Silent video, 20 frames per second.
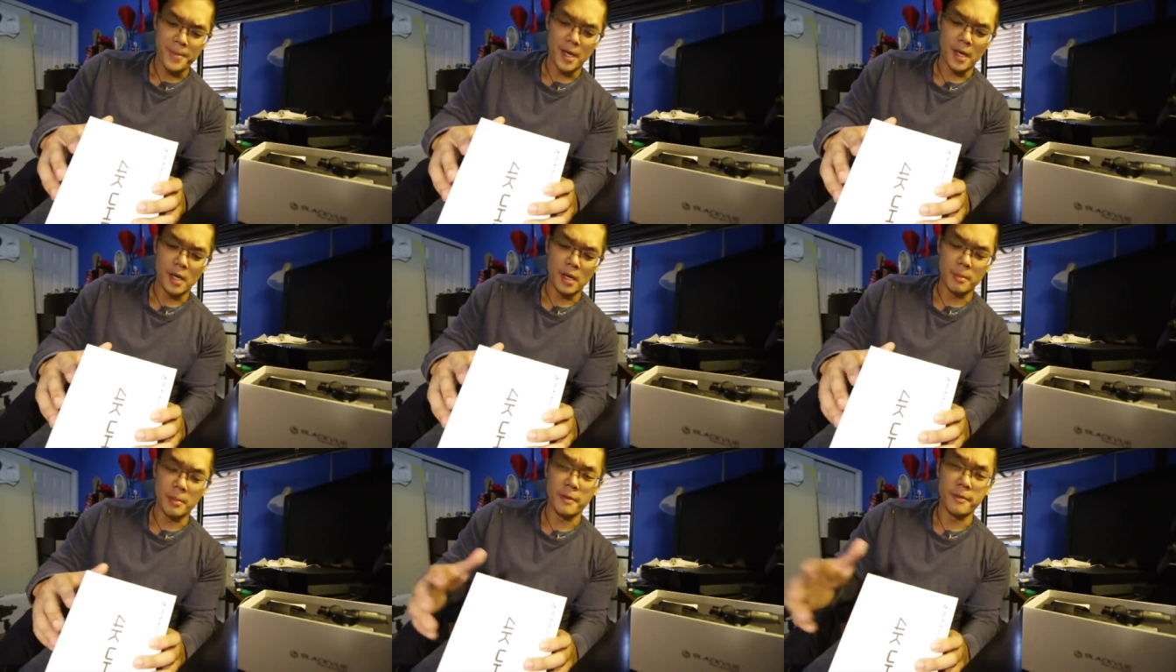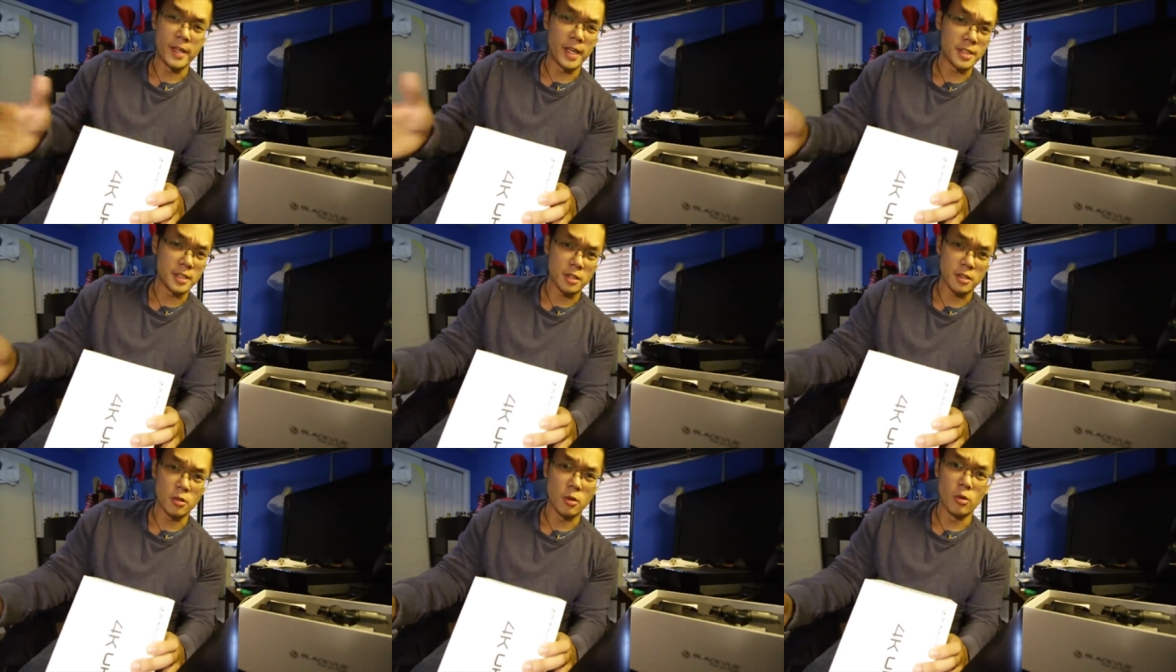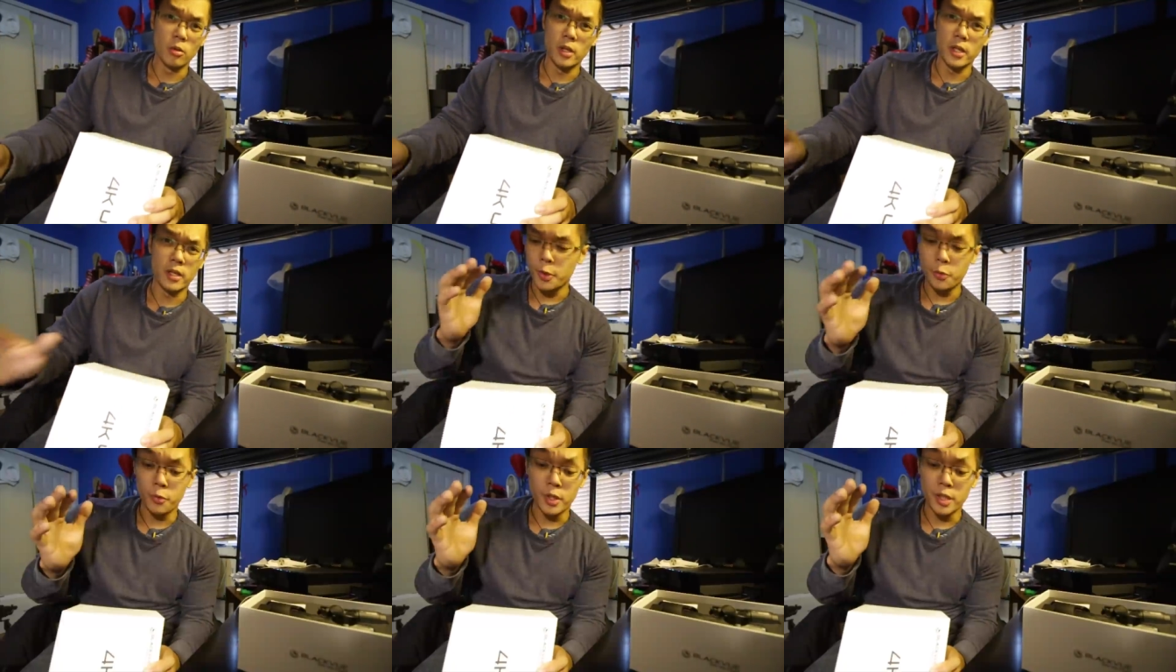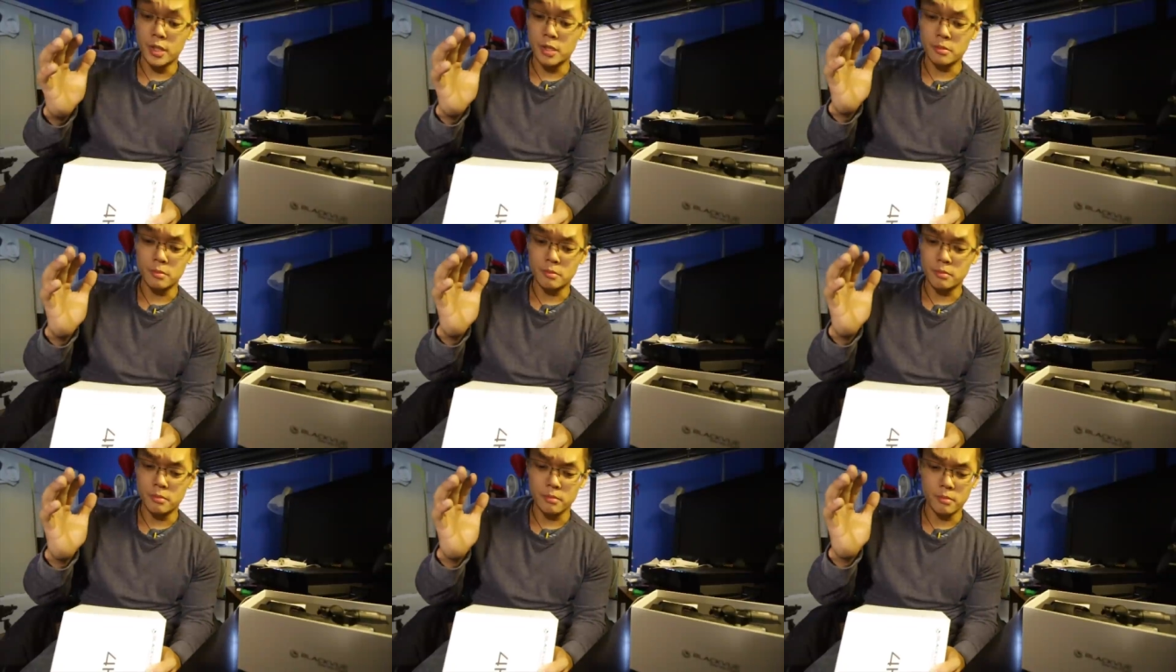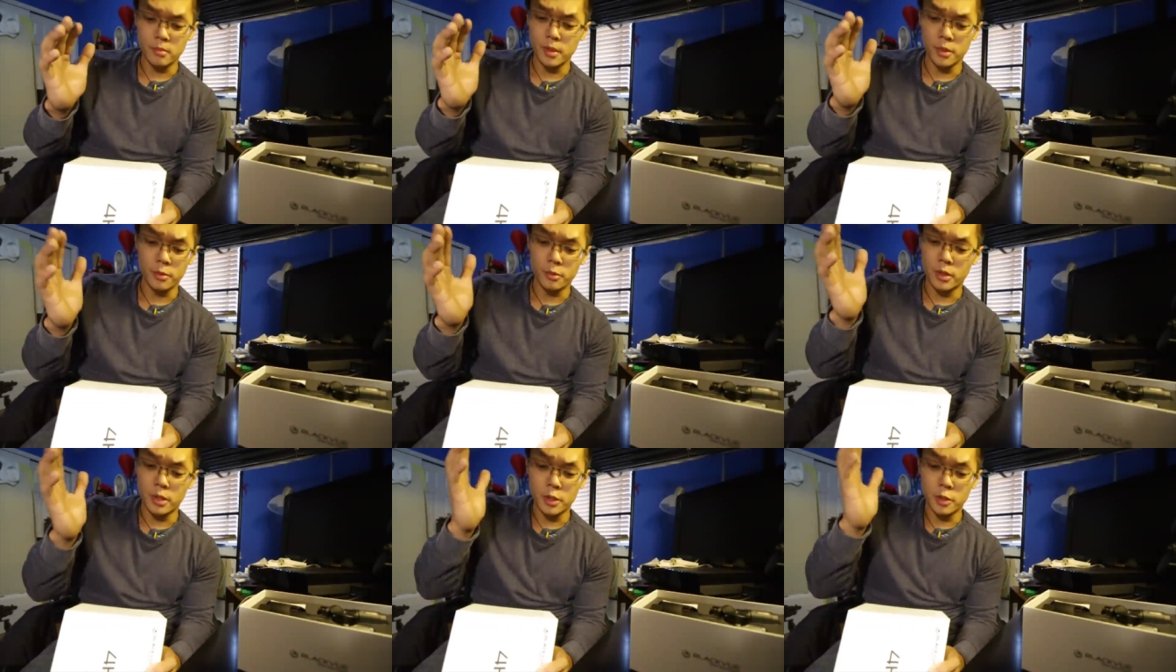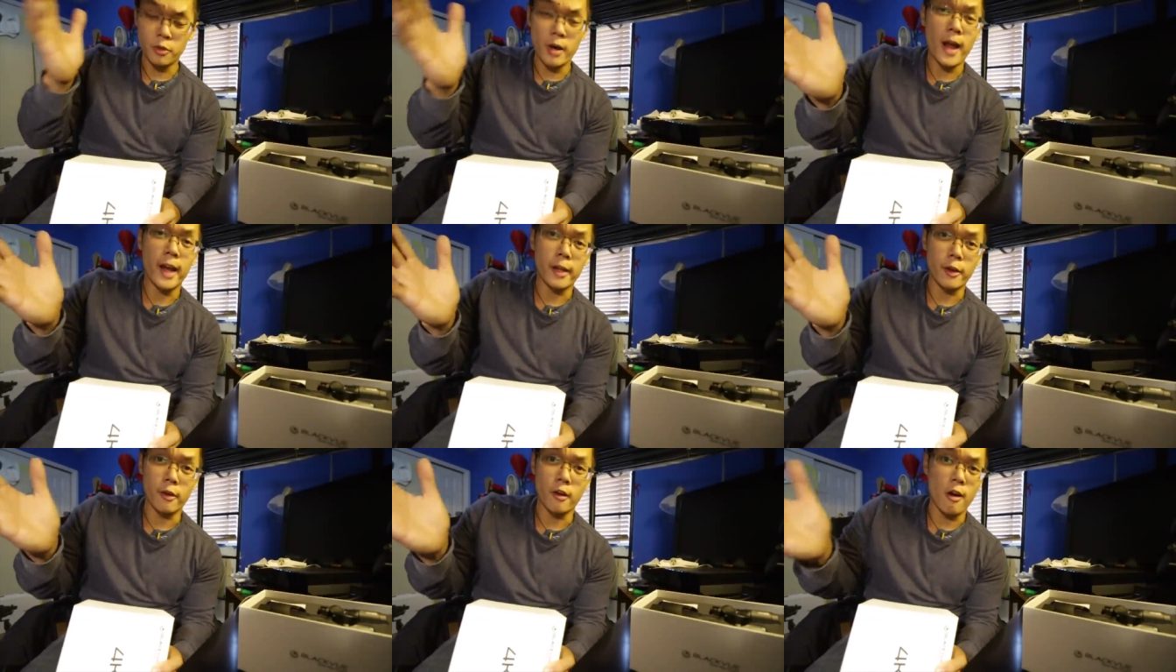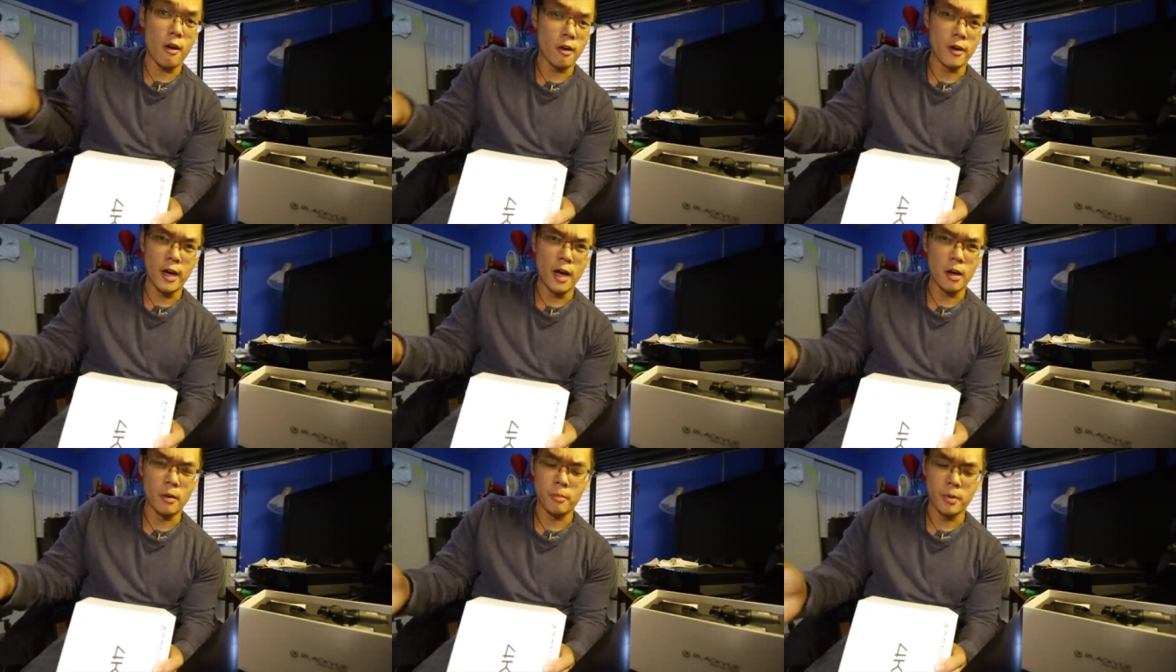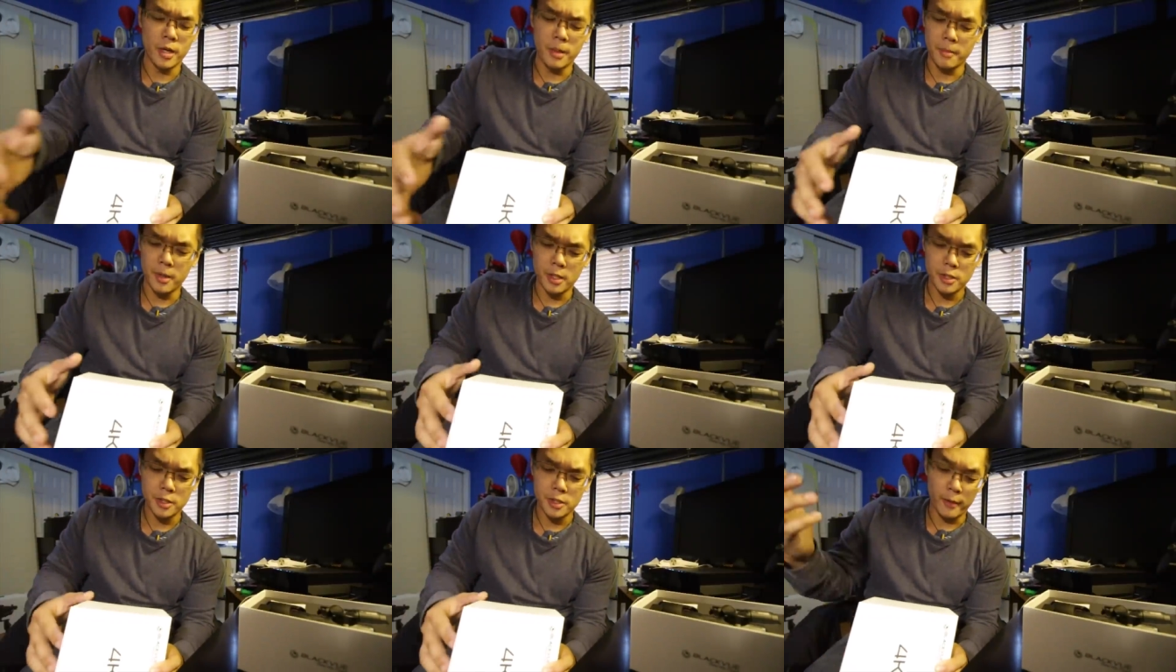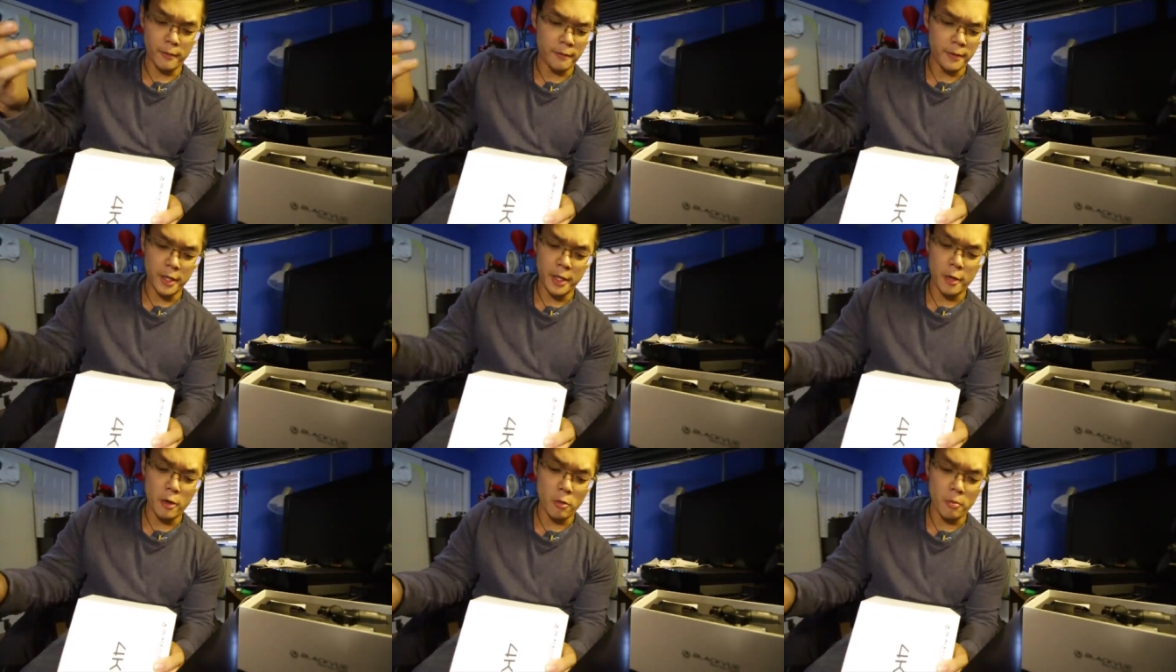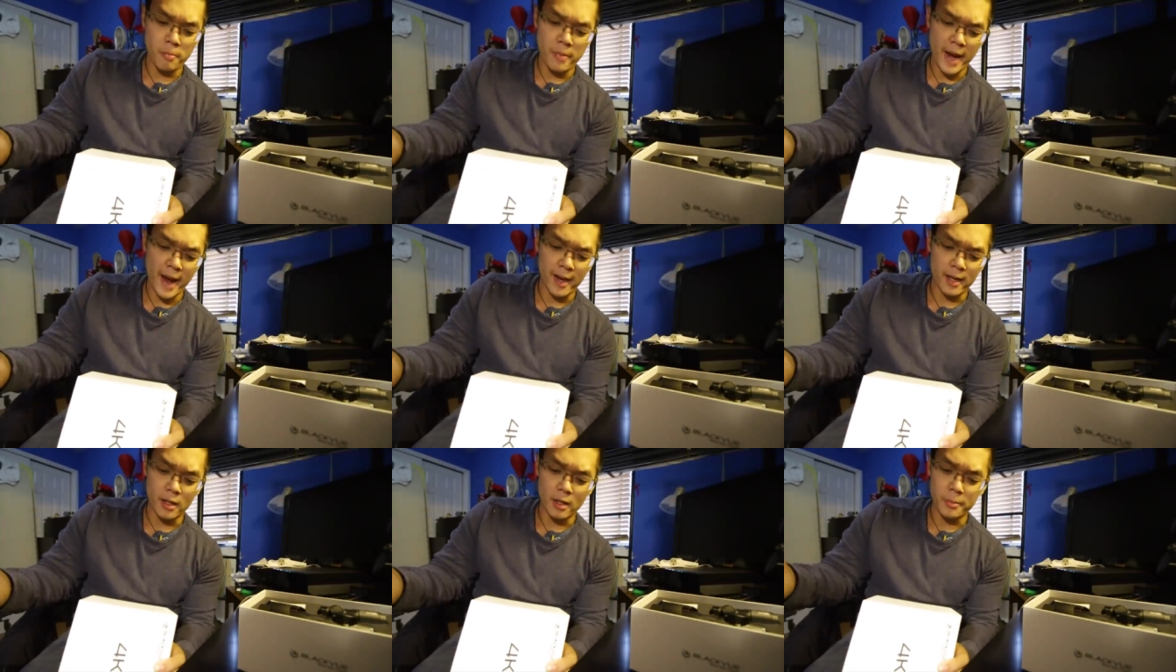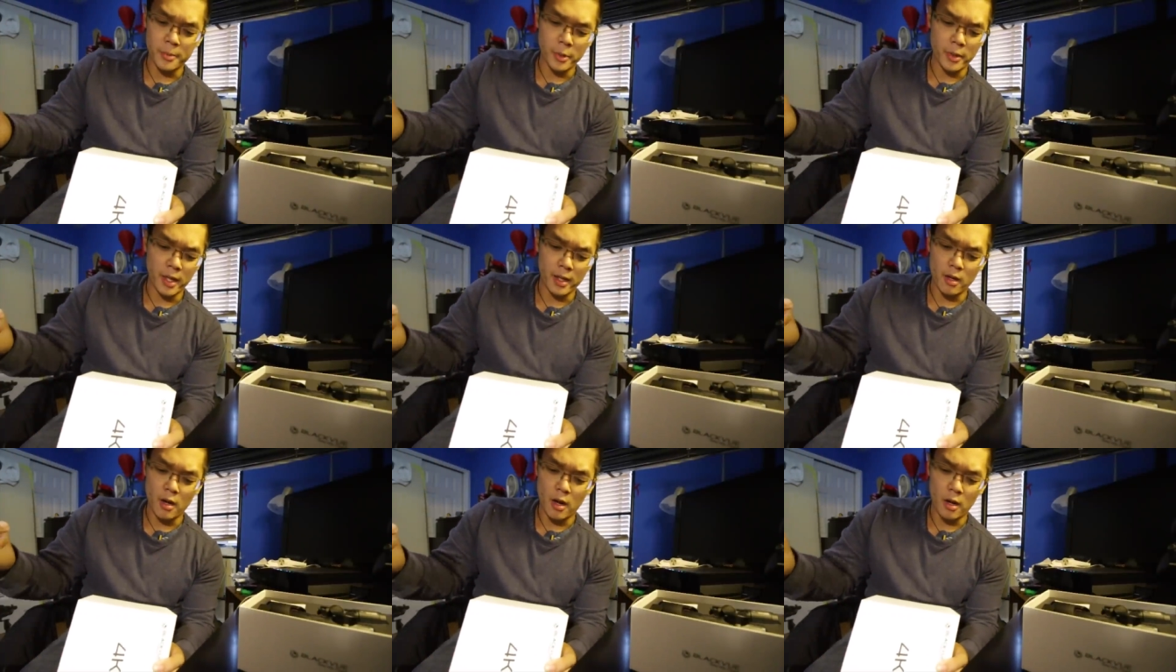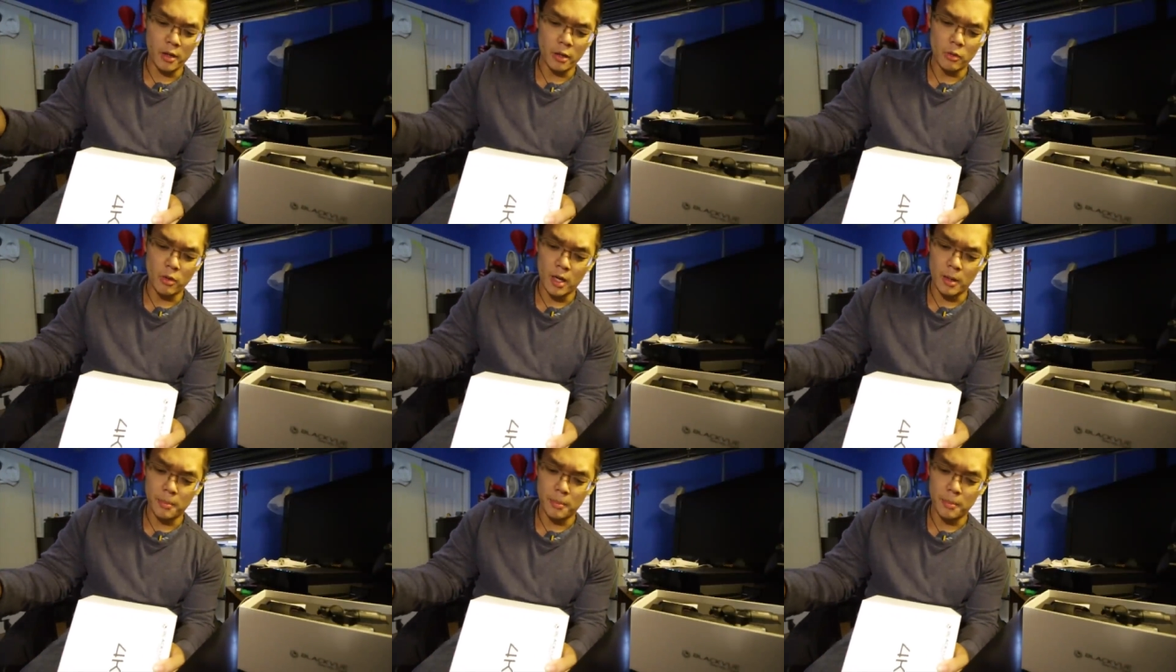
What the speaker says: If it gets stolen, you can track your car down pretty much. You got video backup, you got auto